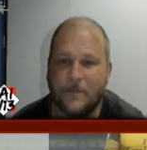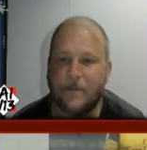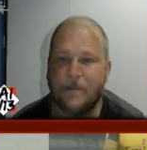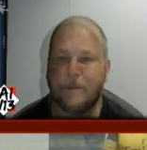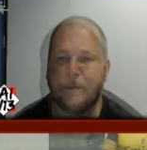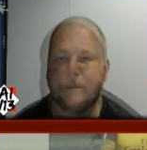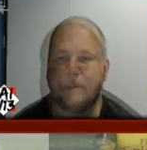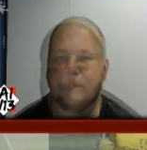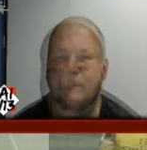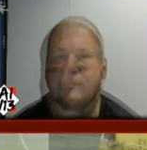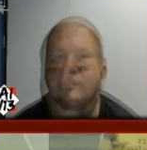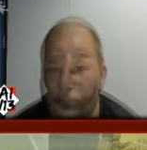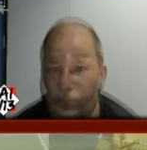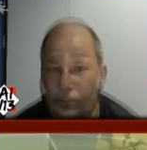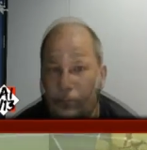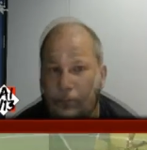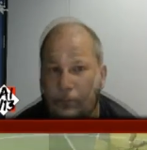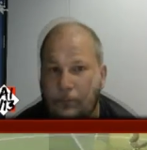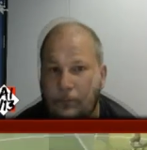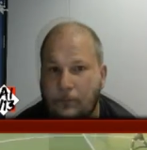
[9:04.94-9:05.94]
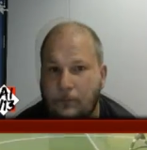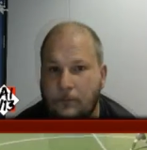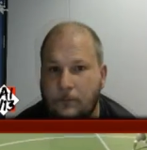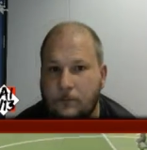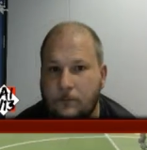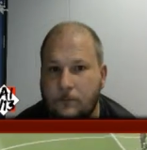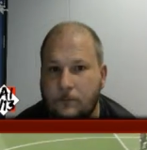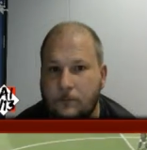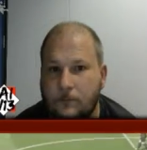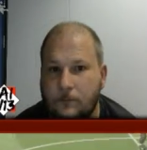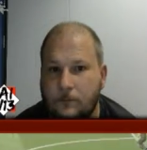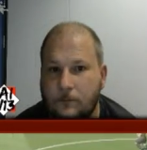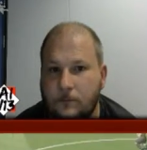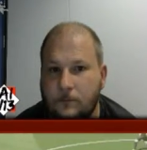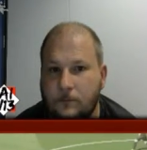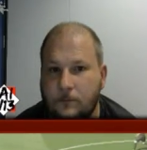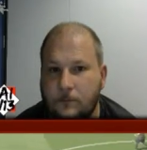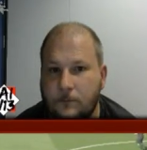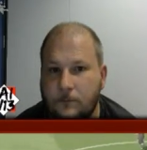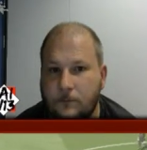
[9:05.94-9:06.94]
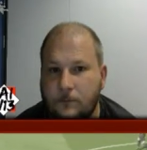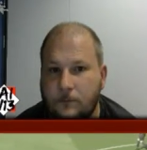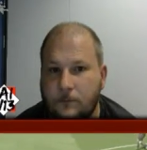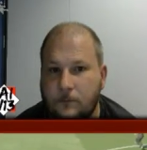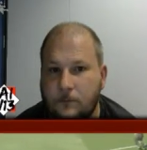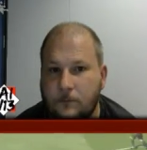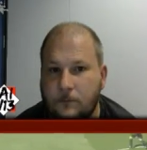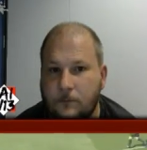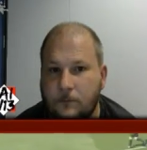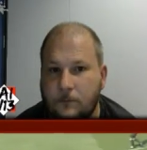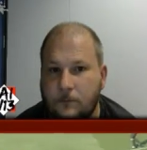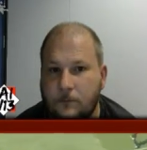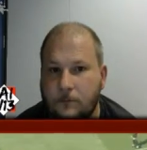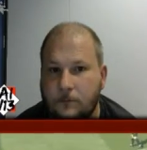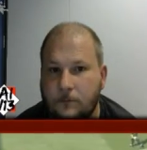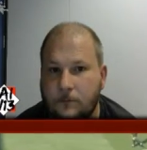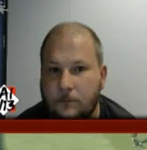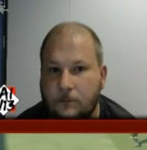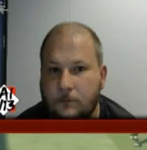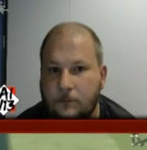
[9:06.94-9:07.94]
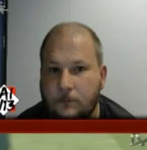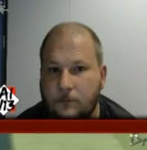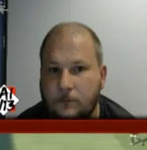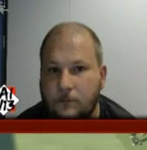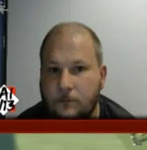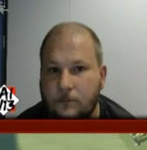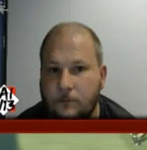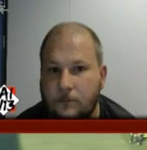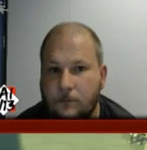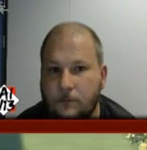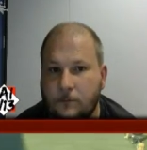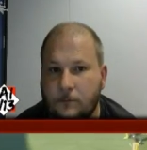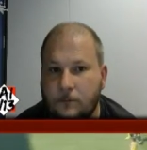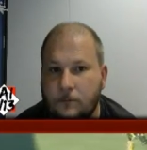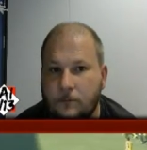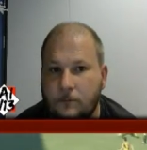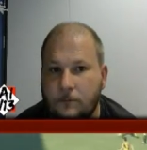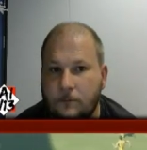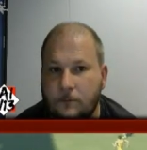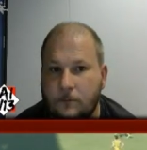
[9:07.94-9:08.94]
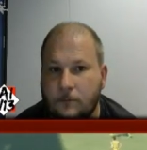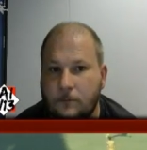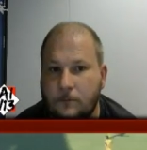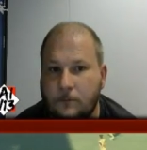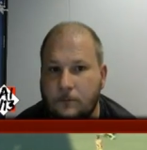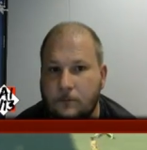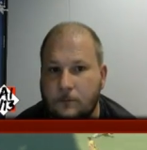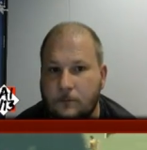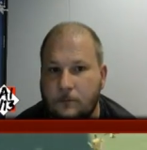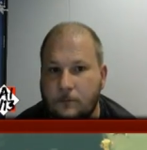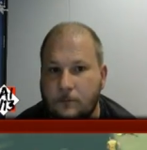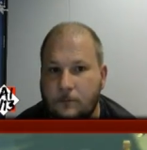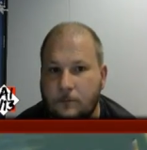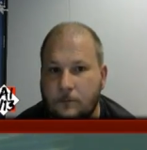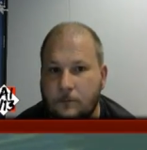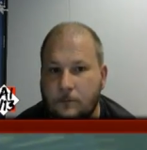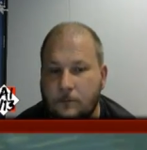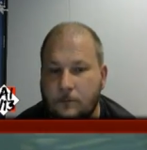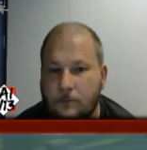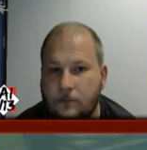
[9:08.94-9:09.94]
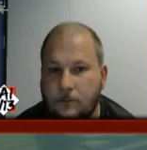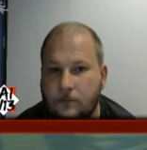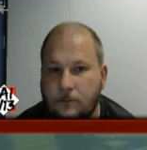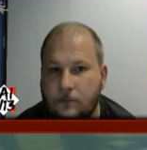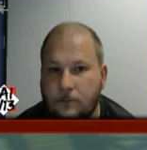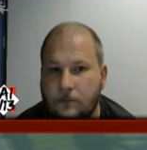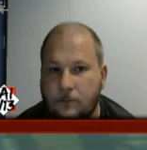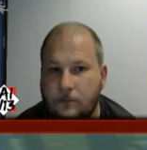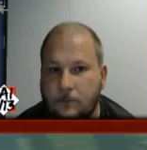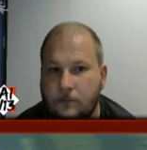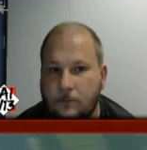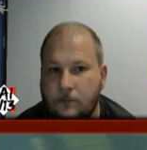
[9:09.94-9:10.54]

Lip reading: Nobody speaks.